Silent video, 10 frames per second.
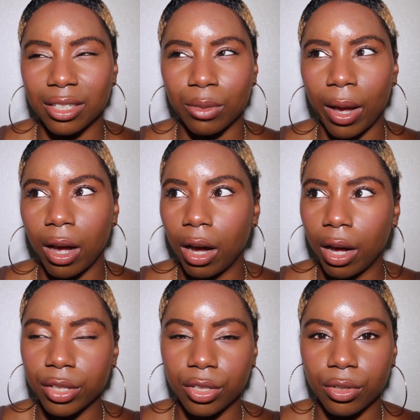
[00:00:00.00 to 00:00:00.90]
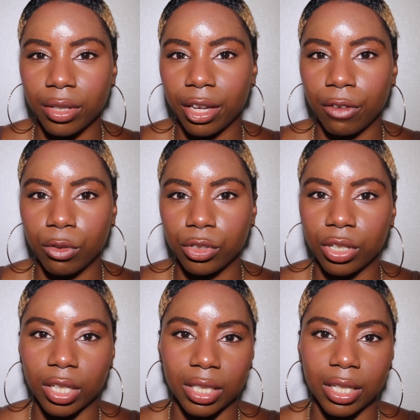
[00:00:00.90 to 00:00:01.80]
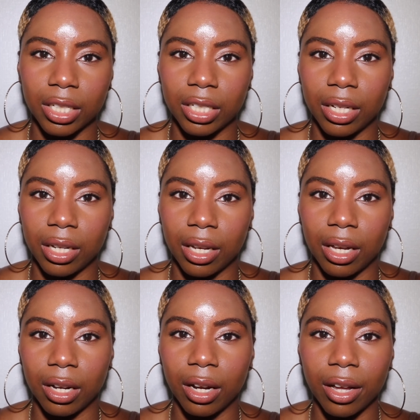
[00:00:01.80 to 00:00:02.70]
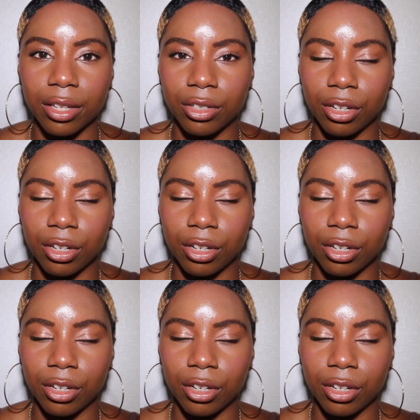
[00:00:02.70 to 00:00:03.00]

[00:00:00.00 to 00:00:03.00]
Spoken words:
It's quite hard to do that if you're just teaching in class.